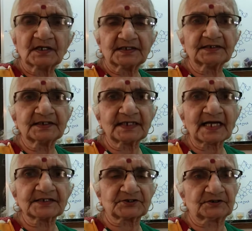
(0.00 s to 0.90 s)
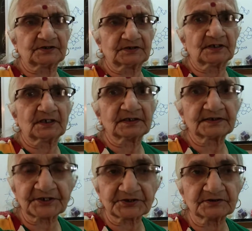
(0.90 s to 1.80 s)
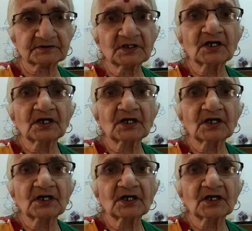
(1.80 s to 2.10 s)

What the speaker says: In the last session,